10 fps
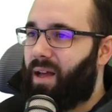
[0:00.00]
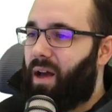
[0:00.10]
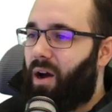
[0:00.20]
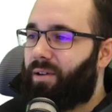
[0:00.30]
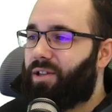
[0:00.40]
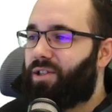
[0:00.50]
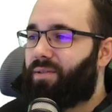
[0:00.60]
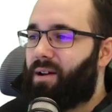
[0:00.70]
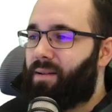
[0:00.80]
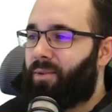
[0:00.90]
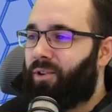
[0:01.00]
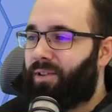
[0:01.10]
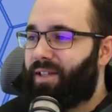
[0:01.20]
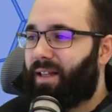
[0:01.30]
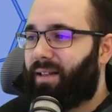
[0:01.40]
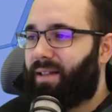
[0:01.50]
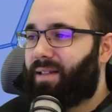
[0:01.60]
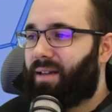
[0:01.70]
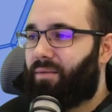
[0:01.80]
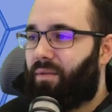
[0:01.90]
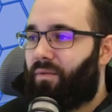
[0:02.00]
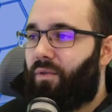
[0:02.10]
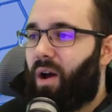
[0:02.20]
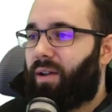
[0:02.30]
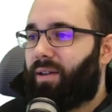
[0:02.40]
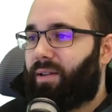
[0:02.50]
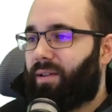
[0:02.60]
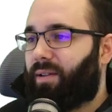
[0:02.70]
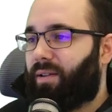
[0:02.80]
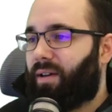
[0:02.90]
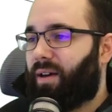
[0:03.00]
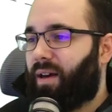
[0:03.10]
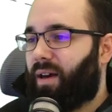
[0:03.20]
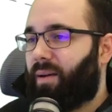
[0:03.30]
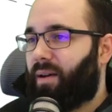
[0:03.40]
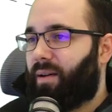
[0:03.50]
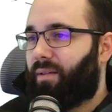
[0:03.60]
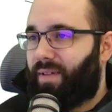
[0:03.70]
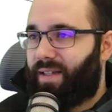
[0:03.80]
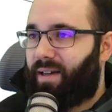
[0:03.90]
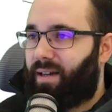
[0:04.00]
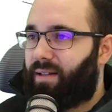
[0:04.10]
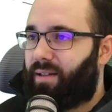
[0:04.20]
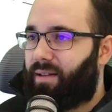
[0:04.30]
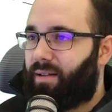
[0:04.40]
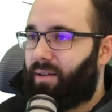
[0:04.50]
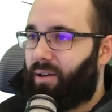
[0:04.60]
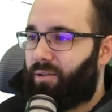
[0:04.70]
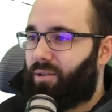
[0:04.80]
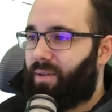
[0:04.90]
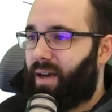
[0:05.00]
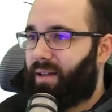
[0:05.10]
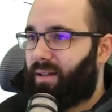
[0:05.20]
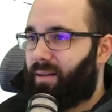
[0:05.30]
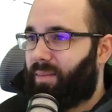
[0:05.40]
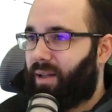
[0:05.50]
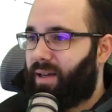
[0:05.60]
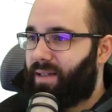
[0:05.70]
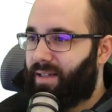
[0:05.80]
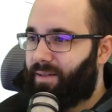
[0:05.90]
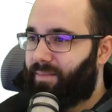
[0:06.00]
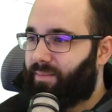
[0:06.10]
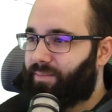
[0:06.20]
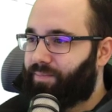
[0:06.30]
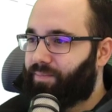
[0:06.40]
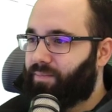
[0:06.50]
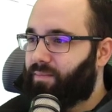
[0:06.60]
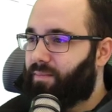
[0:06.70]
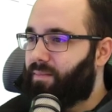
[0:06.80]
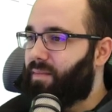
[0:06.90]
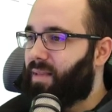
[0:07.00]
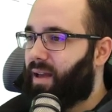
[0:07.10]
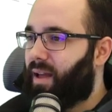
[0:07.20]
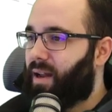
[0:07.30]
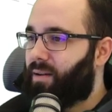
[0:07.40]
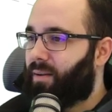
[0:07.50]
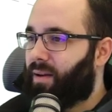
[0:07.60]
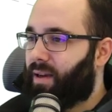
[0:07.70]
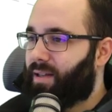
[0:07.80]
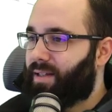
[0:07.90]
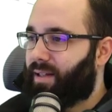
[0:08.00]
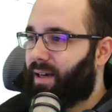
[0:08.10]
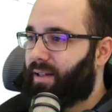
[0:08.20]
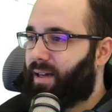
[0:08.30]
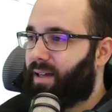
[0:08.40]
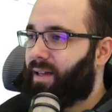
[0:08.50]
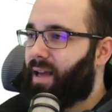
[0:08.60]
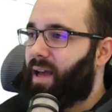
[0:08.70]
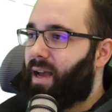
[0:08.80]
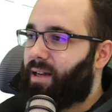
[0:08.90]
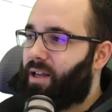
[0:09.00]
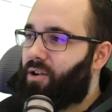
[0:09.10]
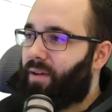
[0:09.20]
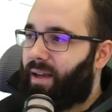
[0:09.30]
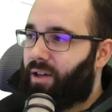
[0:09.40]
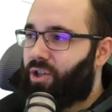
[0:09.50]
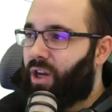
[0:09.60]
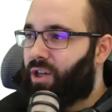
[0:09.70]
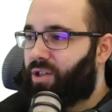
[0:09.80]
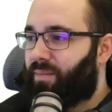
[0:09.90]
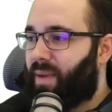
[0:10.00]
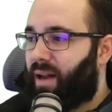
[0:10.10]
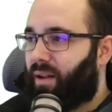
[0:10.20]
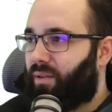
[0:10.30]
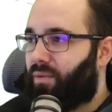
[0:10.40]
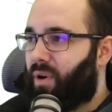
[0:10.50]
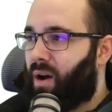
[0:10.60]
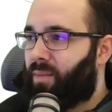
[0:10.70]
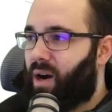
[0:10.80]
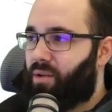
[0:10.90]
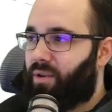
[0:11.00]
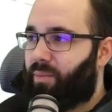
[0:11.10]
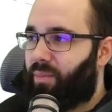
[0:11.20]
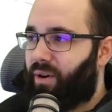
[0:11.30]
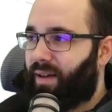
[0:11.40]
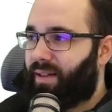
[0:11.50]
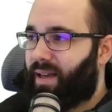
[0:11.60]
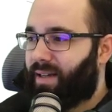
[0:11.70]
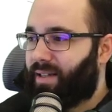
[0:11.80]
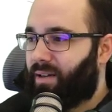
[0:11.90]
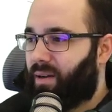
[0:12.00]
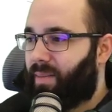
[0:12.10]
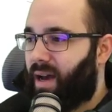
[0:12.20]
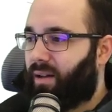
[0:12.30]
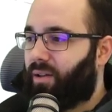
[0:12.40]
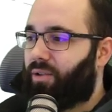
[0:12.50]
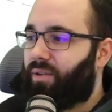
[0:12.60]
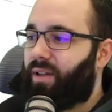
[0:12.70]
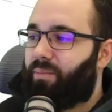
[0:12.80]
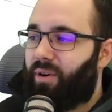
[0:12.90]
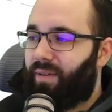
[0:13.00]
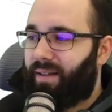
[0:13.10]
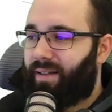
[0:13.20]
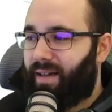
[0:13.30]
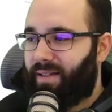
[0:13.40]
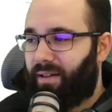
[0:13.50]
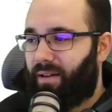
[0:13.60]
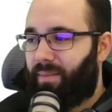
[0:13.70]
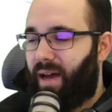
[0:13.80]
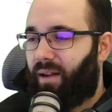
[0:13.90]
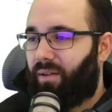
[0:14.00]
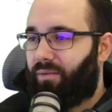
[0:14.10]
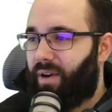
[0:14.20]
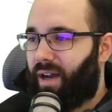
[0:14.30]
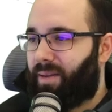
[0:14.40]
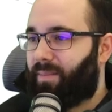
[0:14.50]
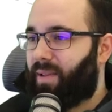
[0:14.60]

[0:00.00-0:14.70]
Okay, so now I'm going to select this kind of front uh, facade, go to edit in place. And now I, I can select that, and here I can change the panel from our perfect hexagon panel to the perfect hexagon panel frame.